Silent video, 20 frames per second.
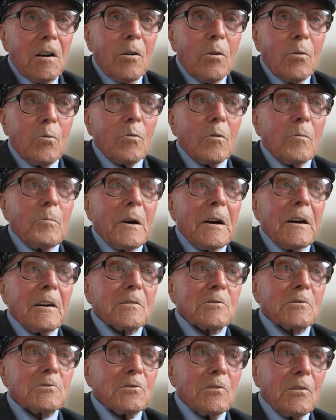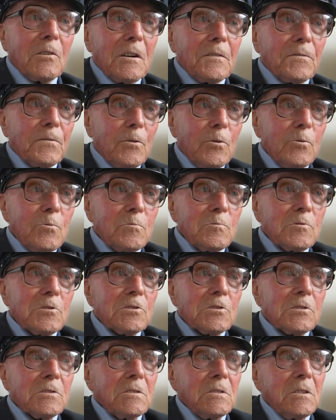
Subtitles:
all about the Typhoons,